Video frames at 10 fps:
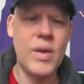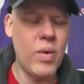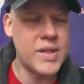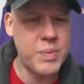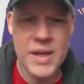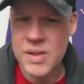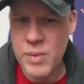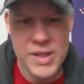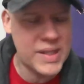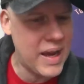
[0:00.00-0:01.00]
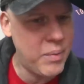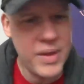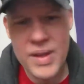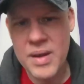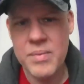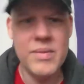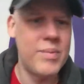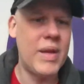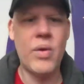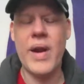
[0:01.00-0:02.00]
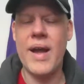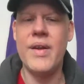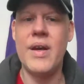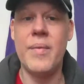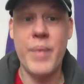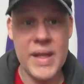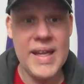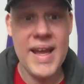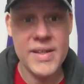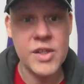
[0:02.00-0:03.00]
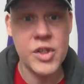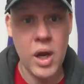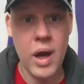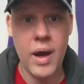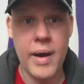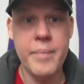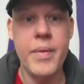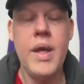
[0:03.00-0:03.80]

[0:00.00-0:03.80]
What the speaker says: You want to spend as much time with him, be around him, but he has a job,